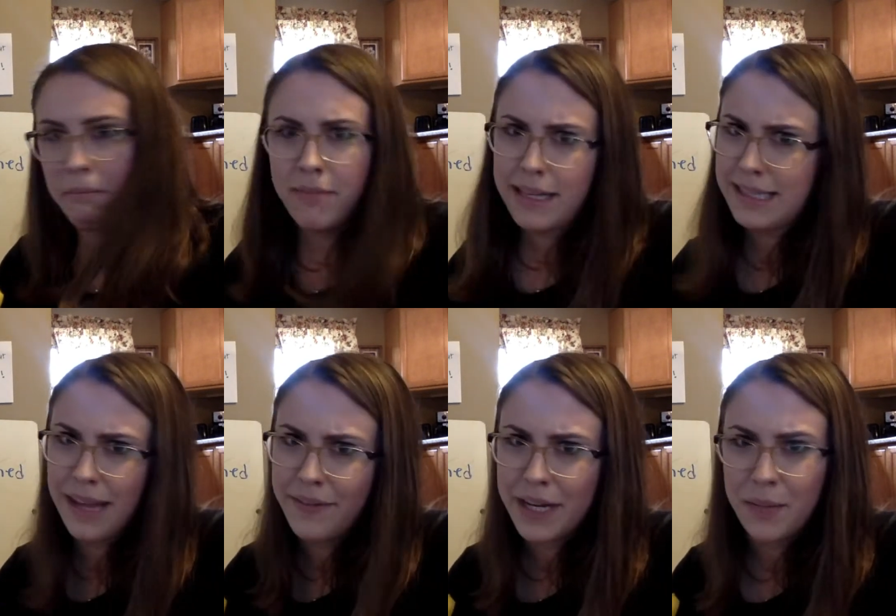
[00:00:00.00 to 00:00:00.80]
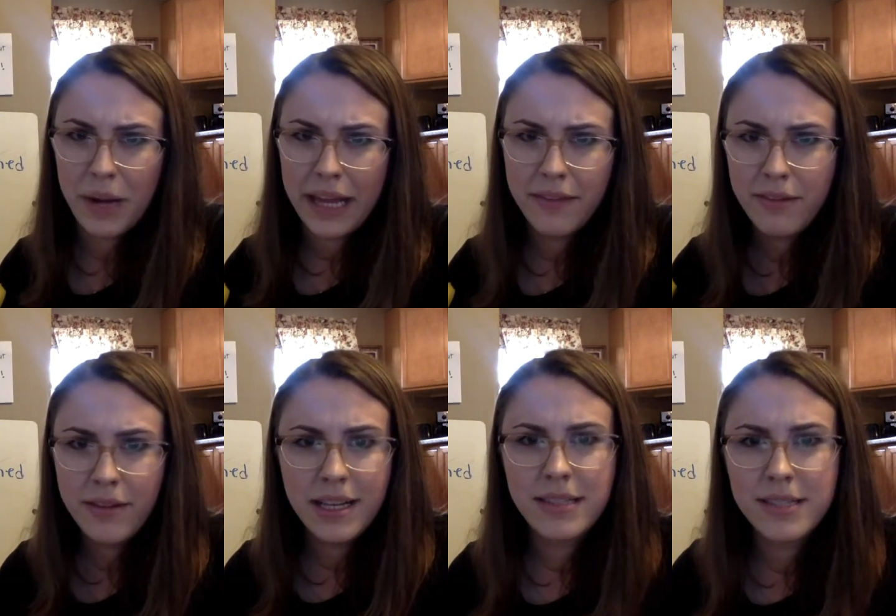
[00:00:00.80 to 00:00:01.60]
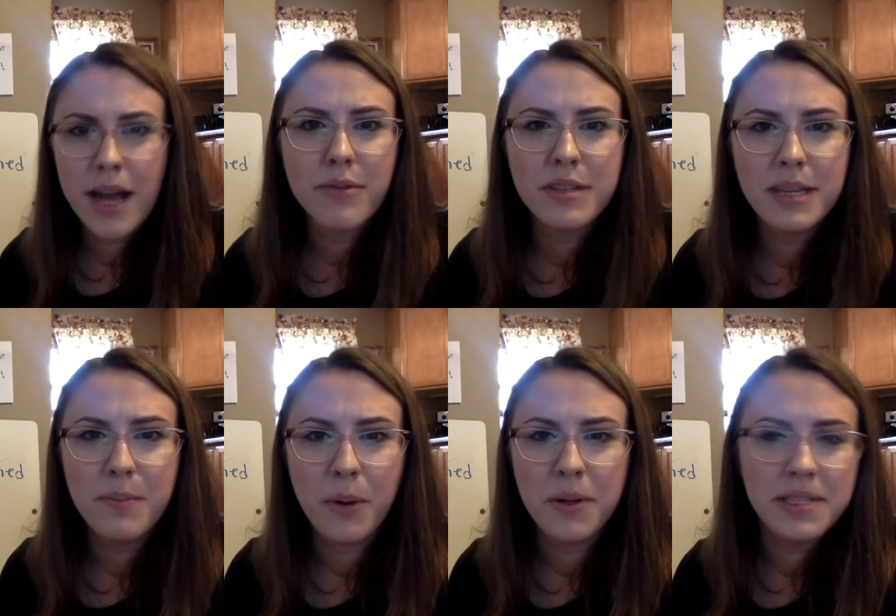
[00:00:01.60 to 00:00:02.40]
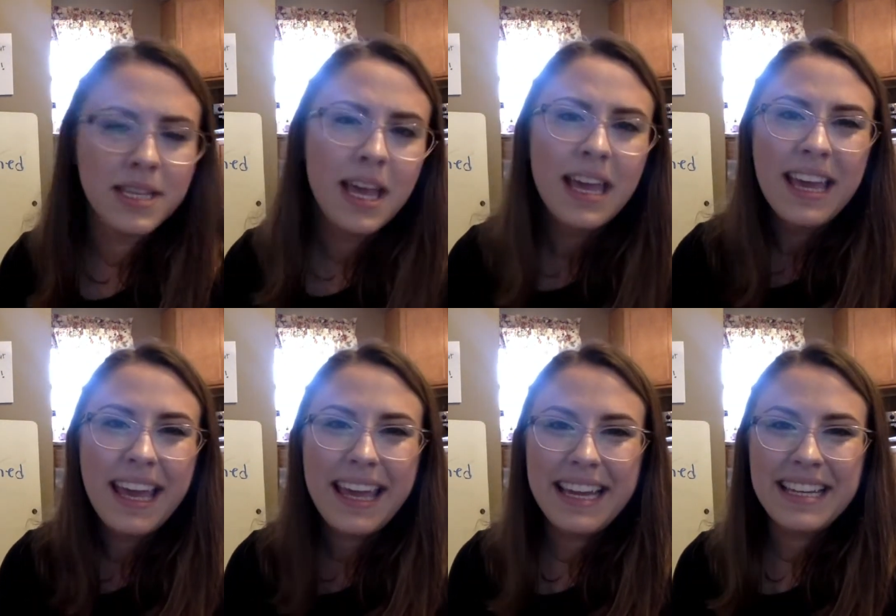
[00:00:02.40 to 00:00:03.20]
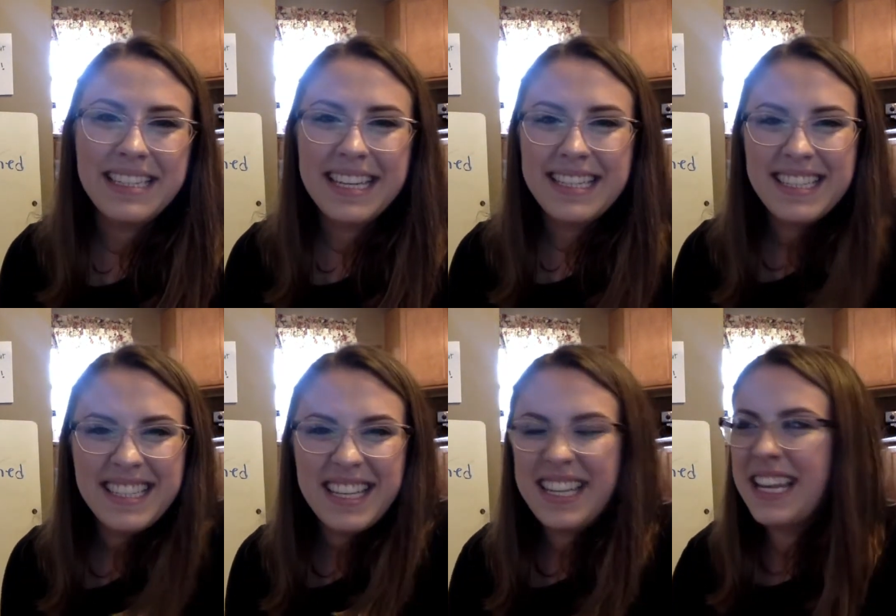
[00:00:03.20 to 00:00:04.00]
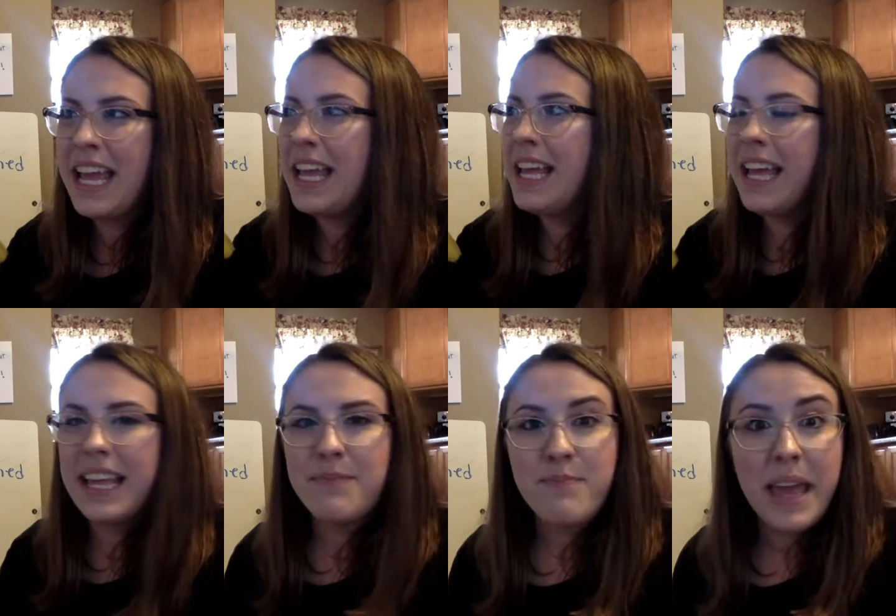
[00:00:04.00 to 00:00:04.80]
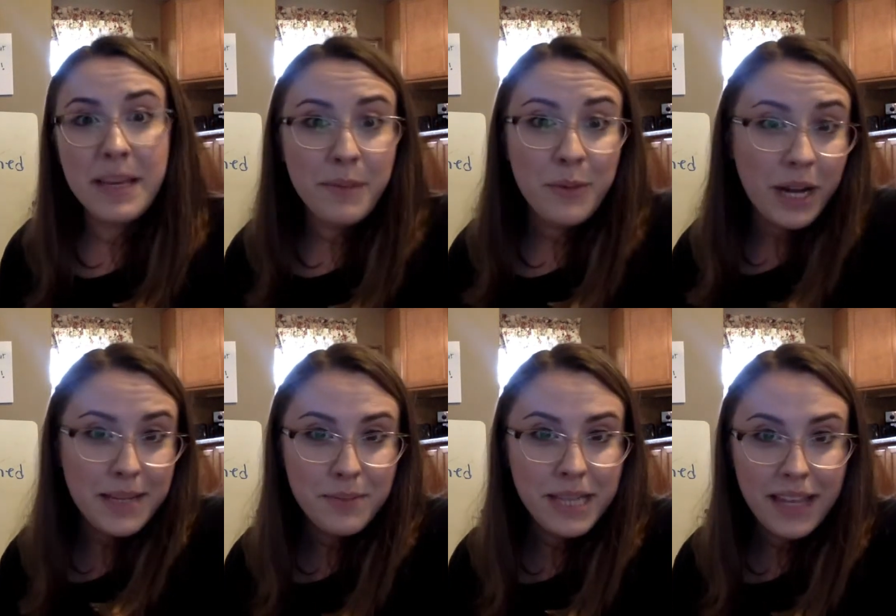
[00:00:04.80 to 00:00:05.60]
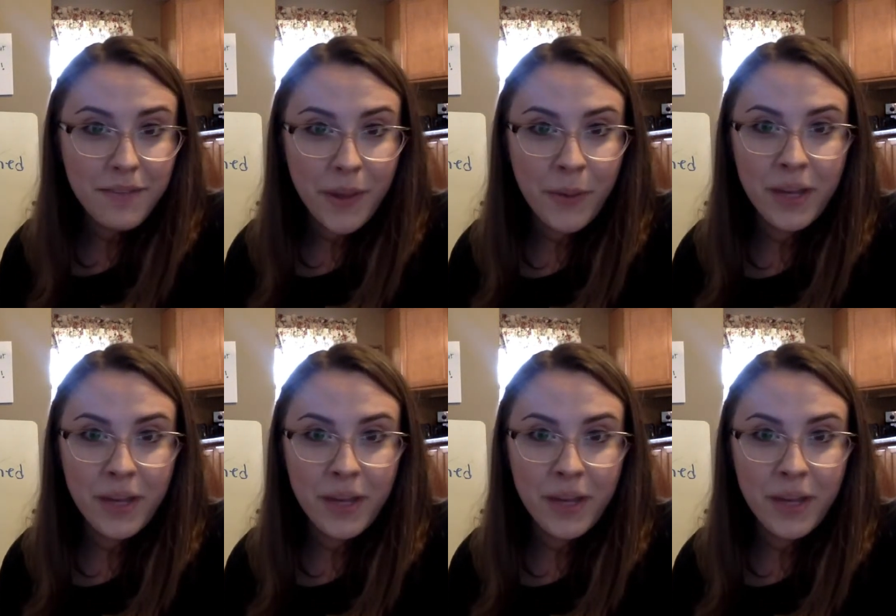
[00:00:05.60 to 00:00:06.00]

That's not very brave. It's not really bold. And it doesn't make me want to believe you.